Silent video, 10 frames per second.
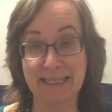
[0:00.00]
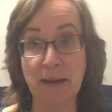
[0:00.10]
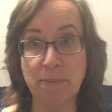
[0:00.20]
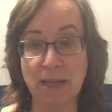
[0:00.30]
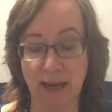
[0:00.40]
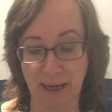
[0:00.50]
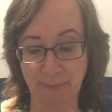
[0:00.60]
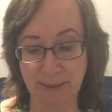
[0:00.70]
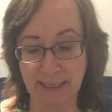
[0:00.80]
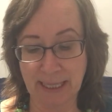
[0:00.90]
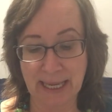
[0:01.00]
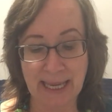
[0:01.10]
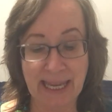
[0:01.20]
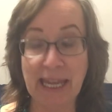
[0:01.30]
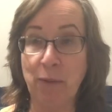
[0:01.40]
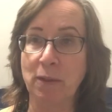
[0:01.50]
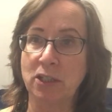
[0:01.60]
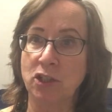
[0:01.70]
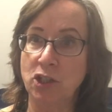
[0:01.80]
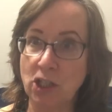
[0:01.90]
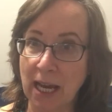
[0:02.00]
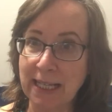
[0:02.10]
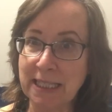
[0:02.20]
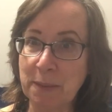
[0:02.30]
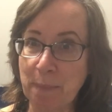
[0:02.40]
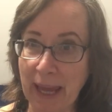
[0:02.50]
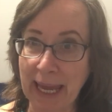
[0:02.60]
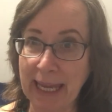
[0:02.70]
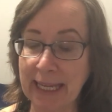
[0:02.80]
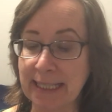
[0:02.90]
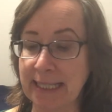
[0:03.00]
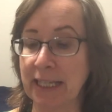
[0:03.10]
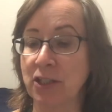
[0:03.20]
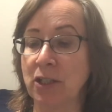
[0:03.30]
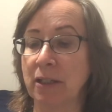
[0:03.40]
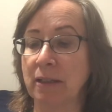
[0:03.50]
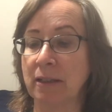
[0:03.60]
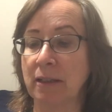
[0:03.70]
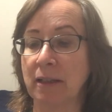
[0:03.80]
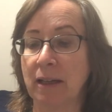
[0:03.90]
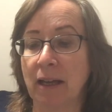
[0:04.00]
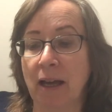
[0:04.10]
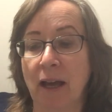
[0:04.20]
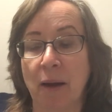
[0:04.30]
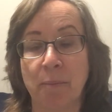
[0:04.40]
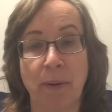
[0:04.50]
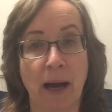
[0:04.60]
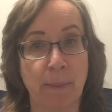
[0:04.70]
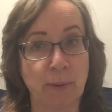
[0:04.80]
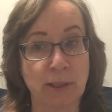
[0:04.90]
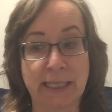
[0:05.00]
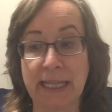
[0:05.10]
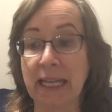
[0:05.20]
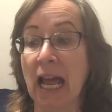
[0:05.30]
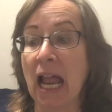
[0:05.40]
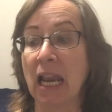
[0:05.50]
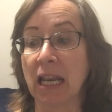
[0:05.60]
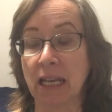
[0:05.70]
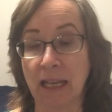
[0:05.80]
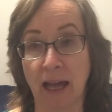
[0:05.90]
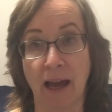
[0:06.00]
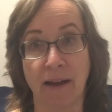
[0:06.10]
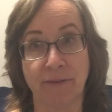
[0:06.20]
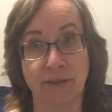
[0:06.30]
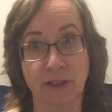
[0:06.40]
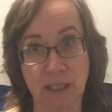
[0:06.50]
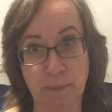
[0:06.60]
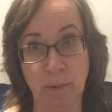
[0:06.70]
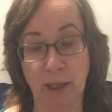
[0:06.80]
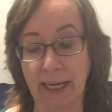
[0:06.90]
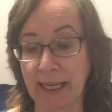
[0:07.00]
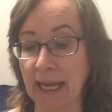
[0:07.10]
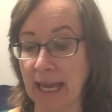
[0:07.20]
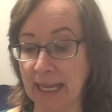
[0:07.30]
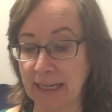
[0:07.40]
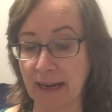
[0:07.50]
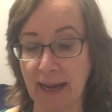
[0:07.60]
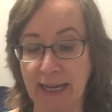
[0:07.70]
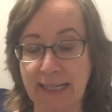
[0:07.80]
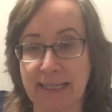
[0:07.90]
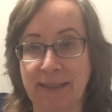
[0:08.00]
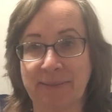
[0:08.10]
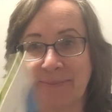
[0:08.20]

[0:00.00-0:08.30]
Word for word: Sometimes he was just paying attention. Poppleton loved spring at night.